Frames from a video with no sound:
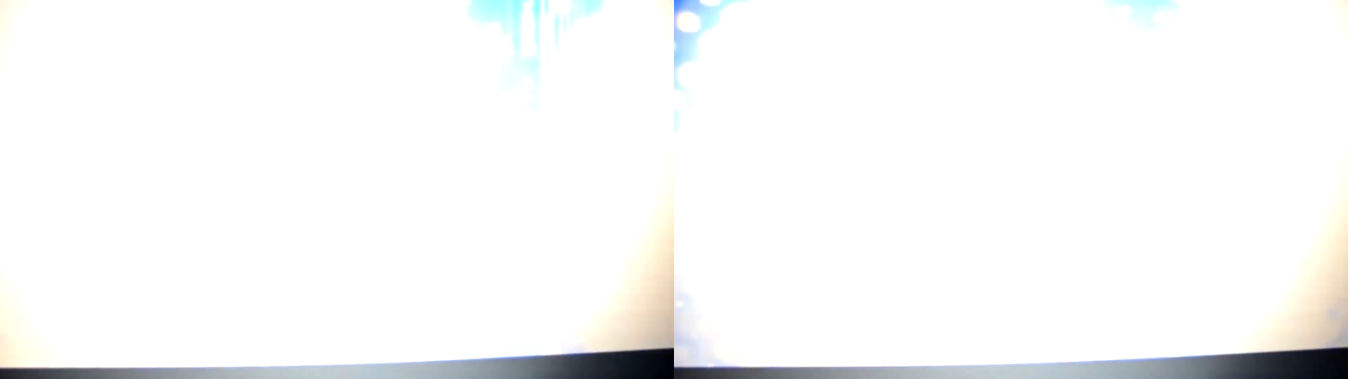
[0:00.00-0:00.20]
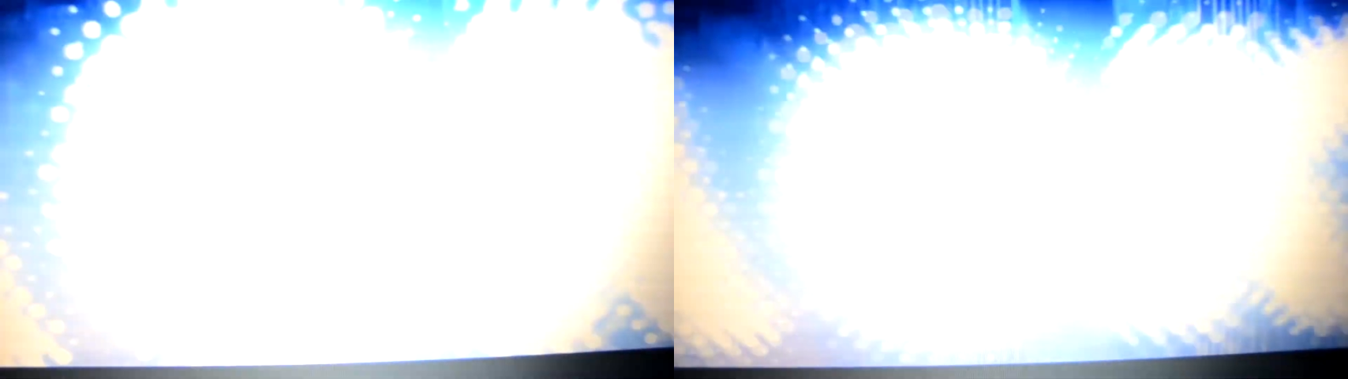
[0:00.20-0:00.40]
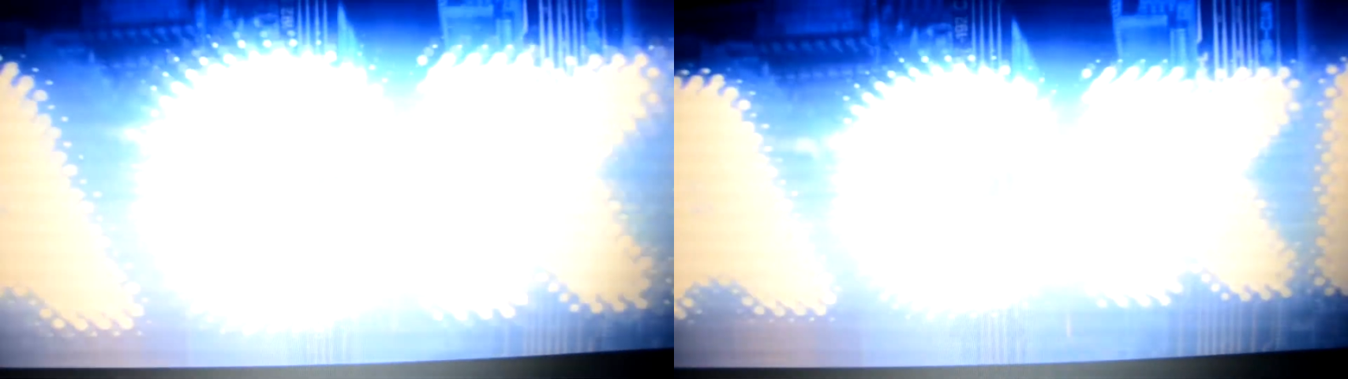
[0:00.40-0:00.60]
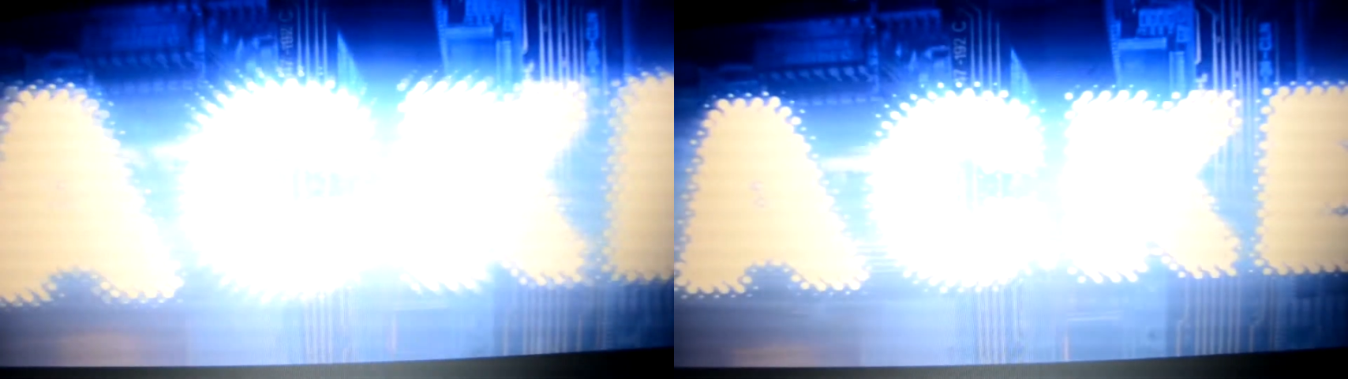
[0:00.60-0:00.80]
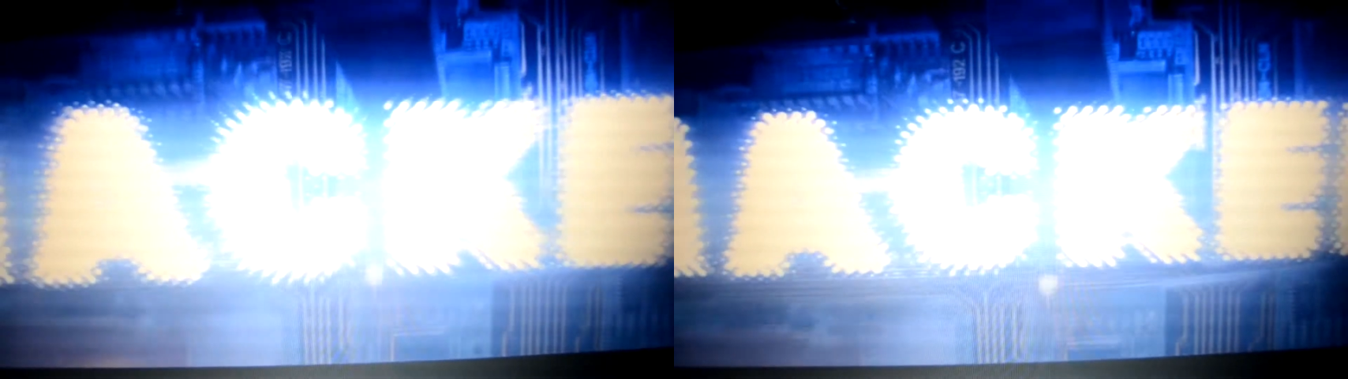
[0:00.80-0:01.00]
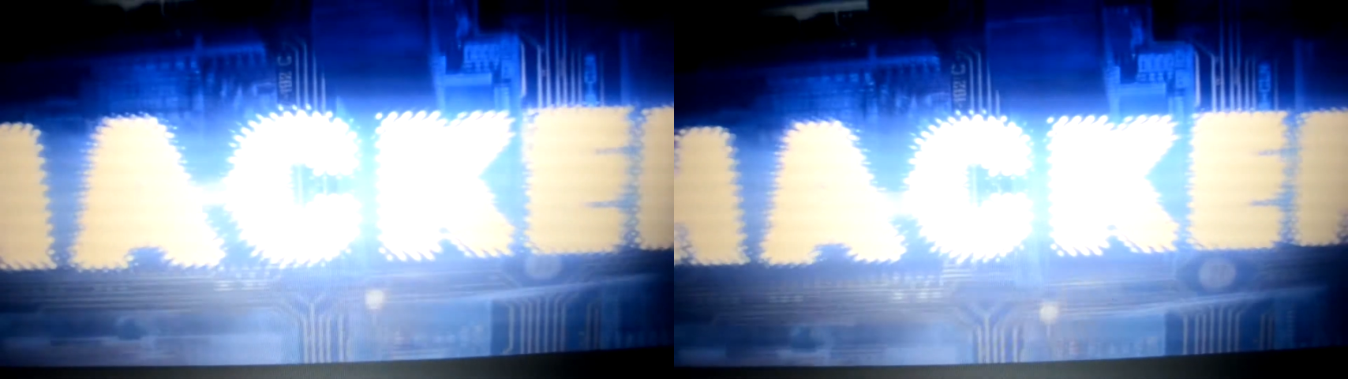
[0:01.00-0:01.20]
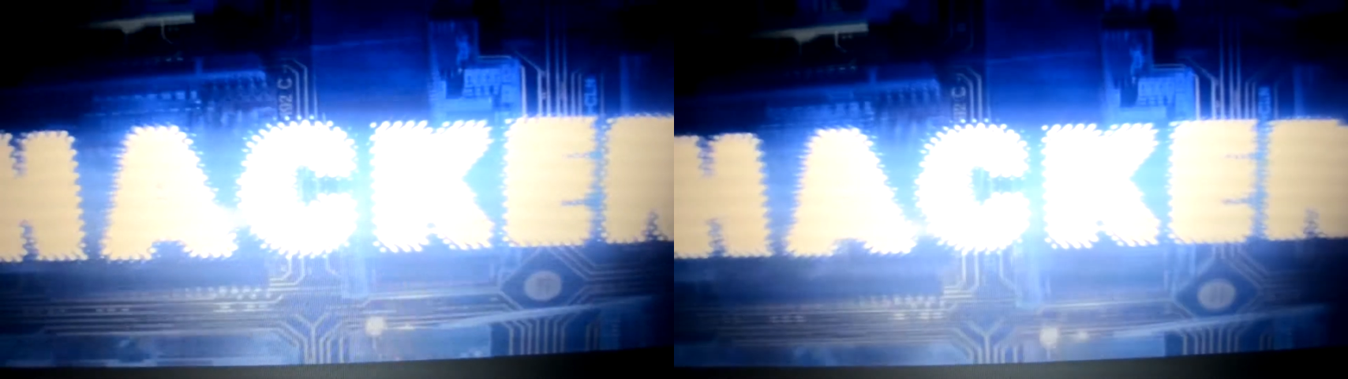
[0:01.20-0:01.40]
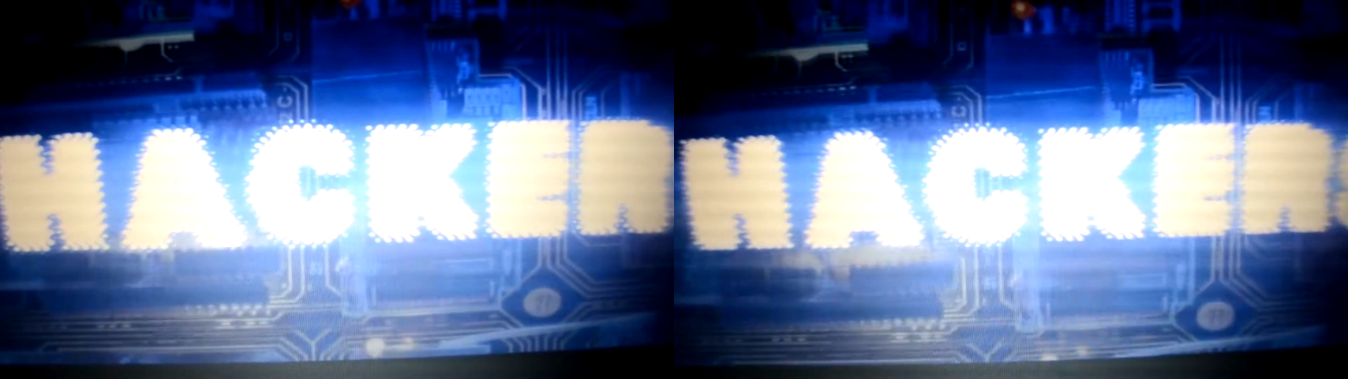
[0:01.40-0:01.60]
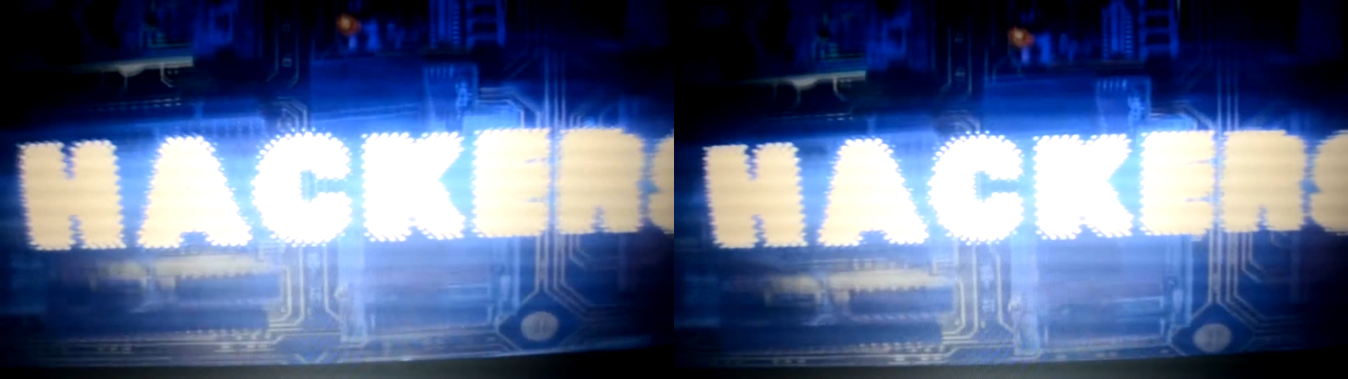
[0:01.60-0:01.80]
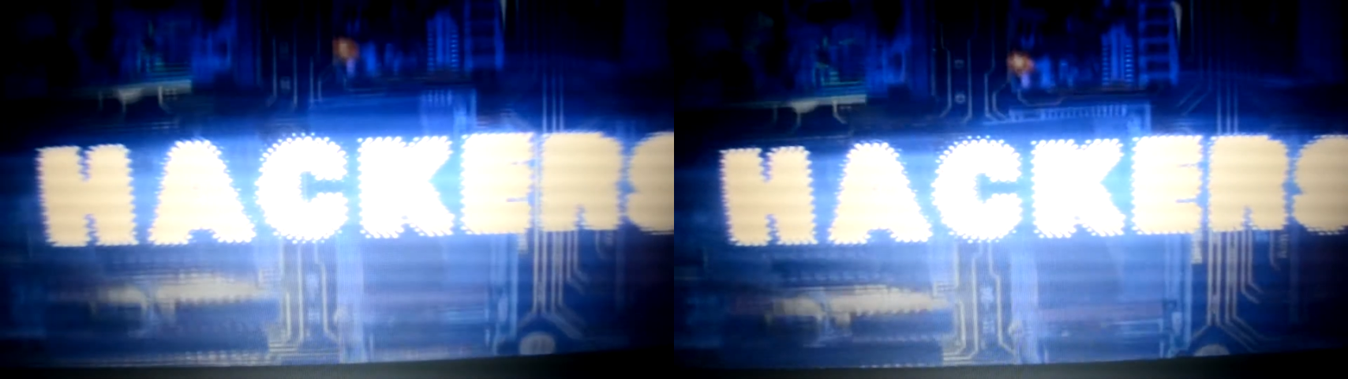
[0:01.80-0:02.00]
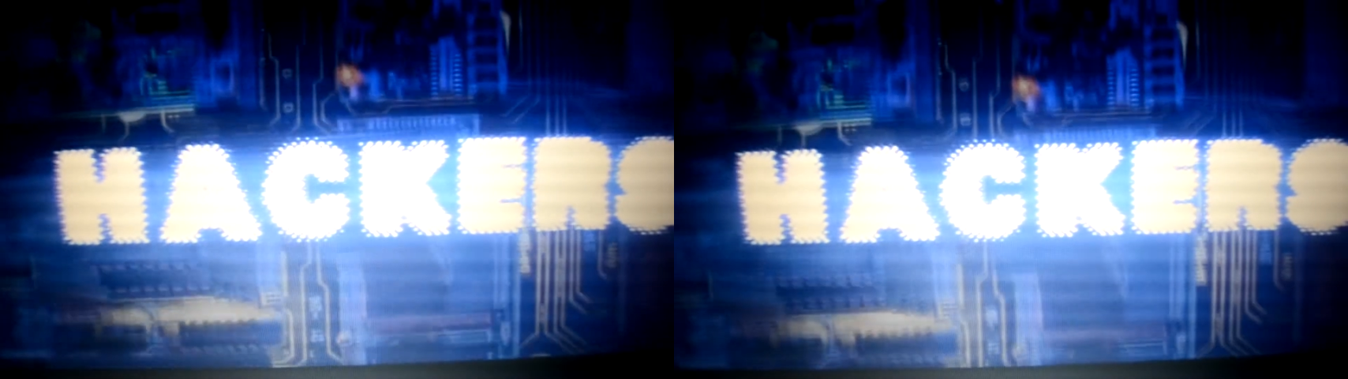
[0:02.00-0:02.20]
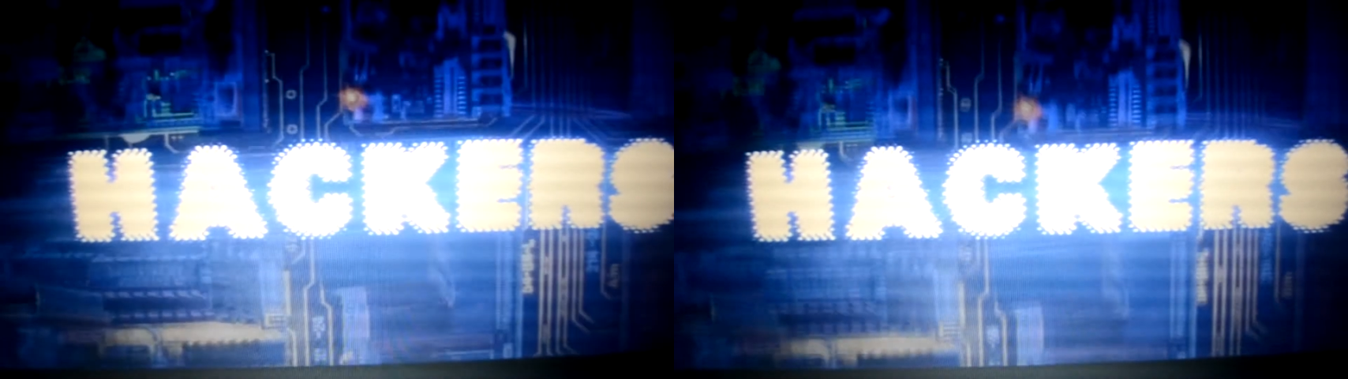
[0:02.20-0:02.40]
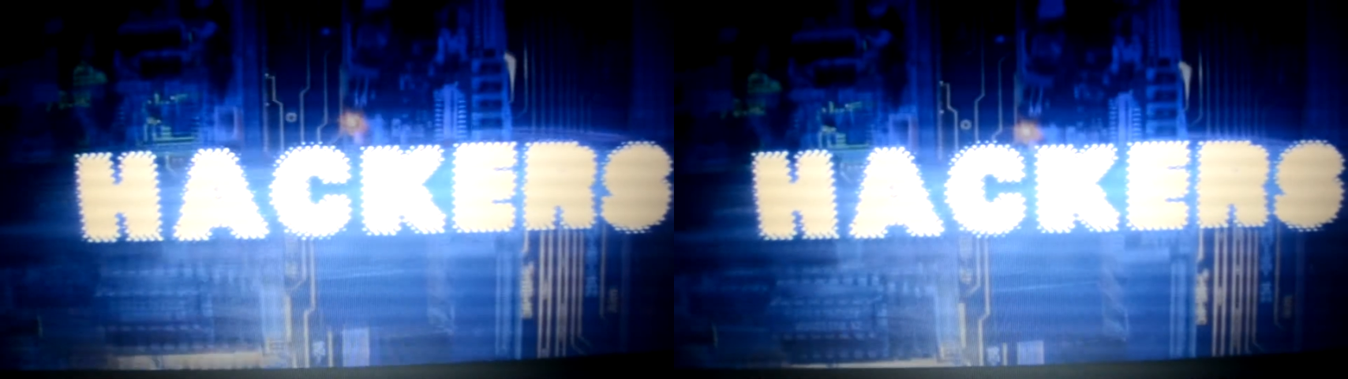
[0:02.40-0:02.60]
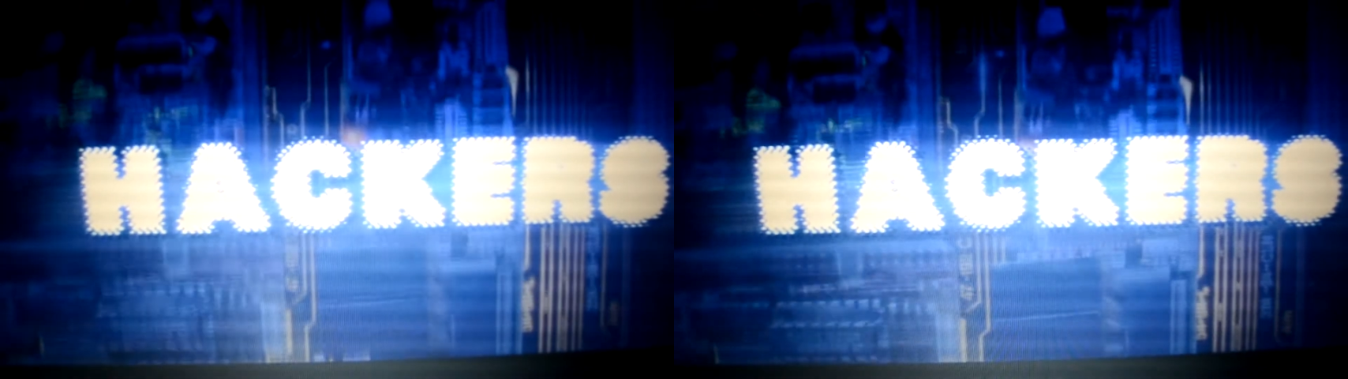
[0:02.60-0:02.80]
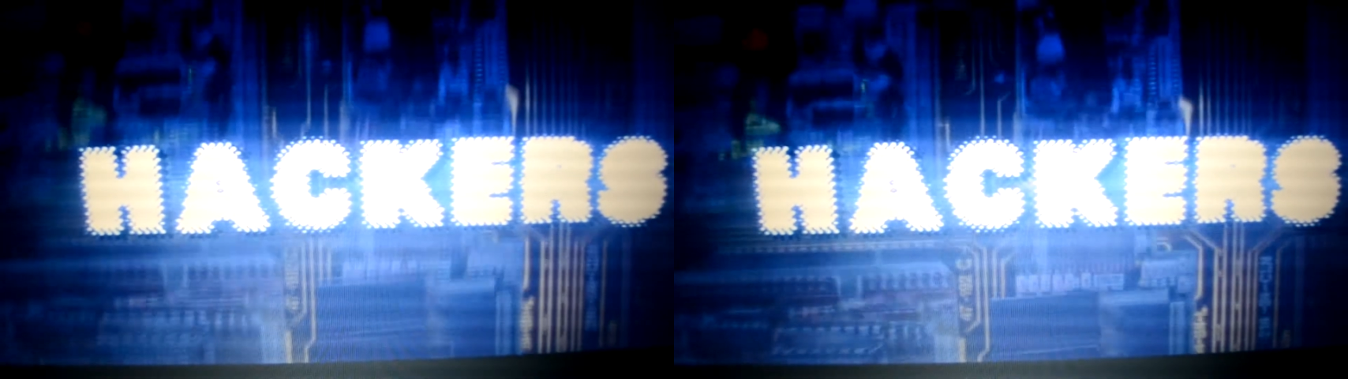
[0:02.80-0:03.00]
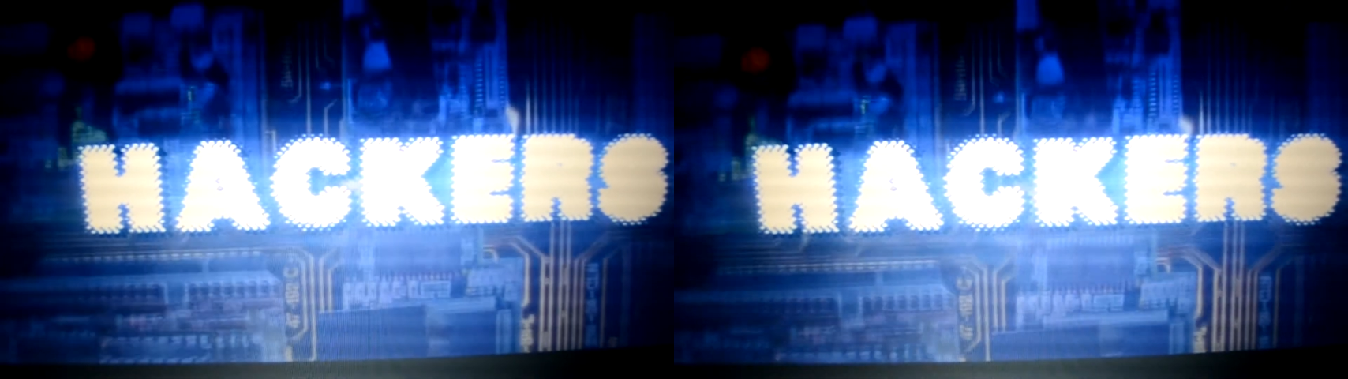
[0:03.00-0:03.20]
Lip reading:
No face is visible, so there are no lips to read.